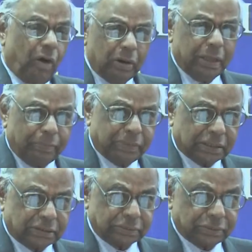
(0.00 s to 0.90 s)
all the
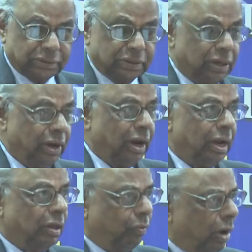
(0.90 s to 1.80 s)
objectives,
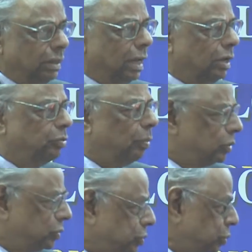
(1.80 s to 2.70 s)
the one that is
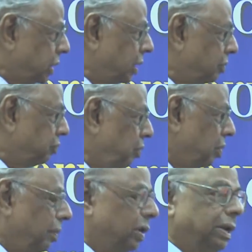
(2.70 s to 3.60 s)
most suited
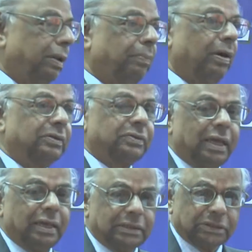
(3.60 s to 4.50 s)
for monetary
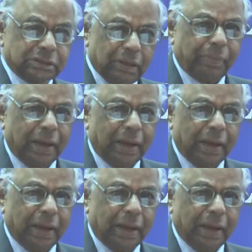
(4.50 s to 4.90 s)
policy is the